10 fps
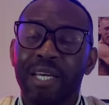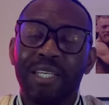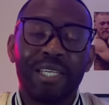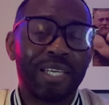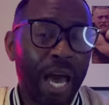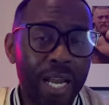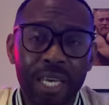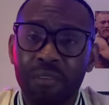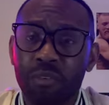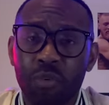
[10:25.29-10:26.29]
You got to
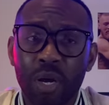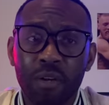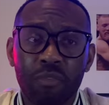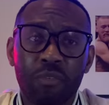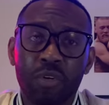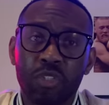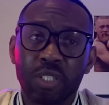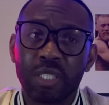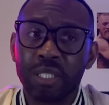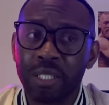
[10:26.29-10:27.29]
give him credit for
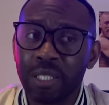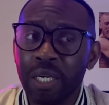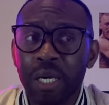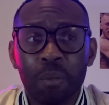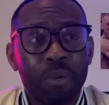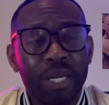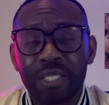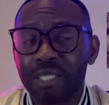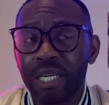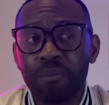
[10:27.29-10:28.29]
versatility. But at the
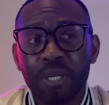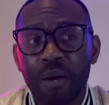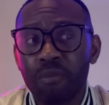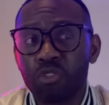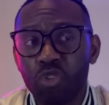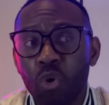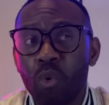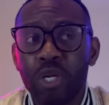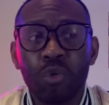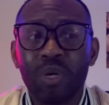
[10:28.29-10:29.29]
same time, there's no way
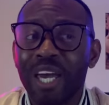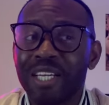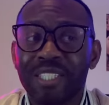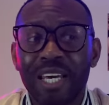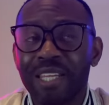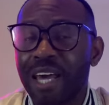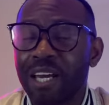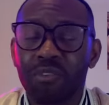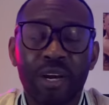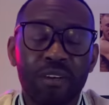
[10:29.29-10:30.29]
you can't take that
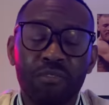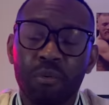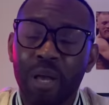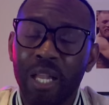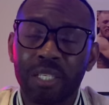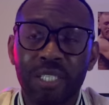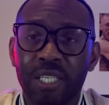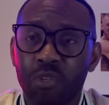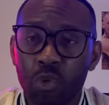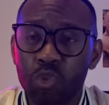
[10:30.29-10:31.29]
credit from
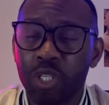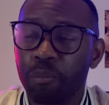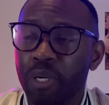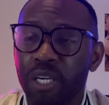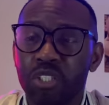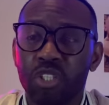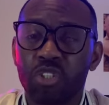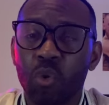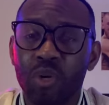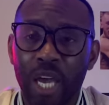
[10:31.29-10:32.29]
Oleksandr Usyk, because this
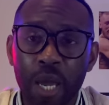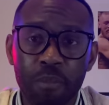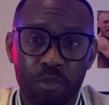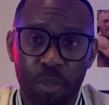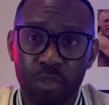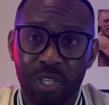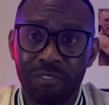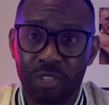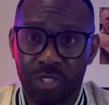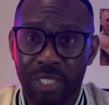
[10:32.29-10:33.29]
whole game is built on
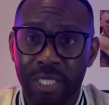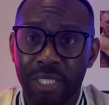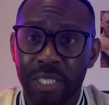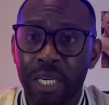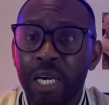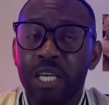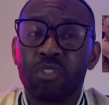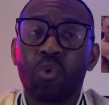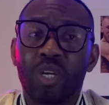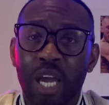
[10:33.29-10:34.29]
versatility. This
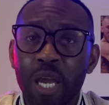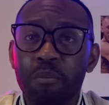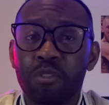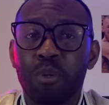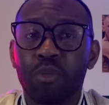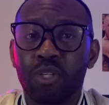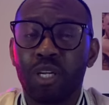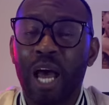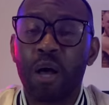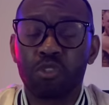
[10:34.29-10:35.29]
whole game is built on
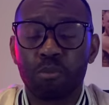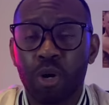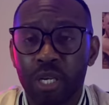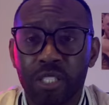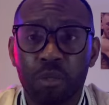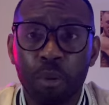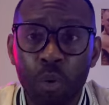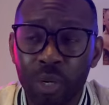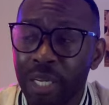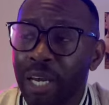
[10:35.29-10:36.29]
outsmarting his
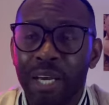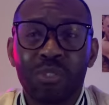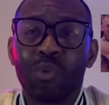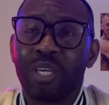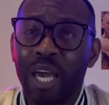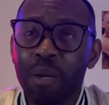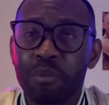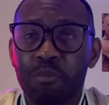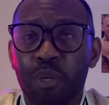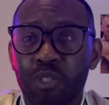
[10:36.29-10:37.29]
opponent. This whole game
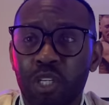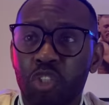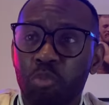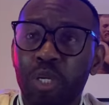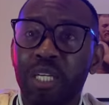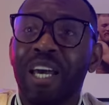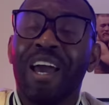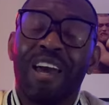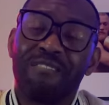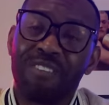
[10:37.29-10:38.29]
is built on speed
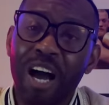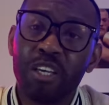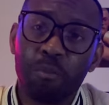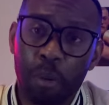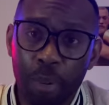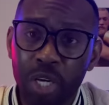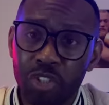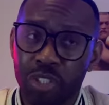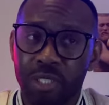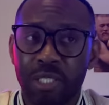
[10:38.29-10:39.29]
and volume of
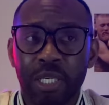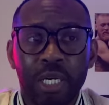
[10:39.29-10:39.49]
punches.